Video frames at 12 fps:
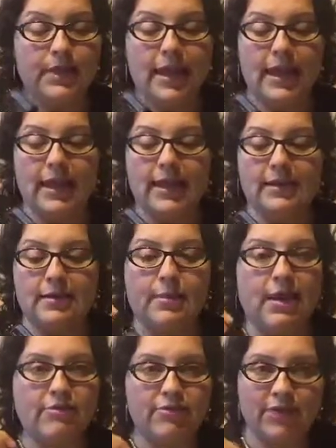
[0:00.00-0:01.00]
And we
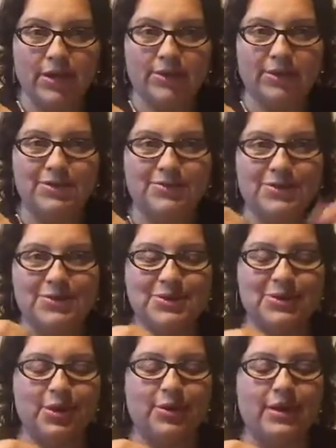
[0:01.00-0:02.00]
have a video on the
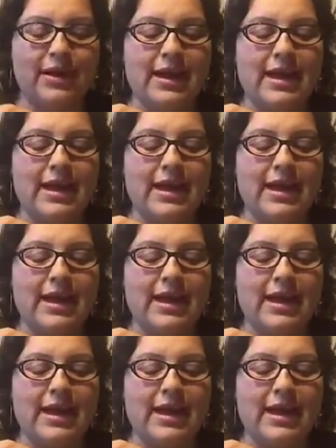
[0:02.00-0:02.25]
diffuser lower.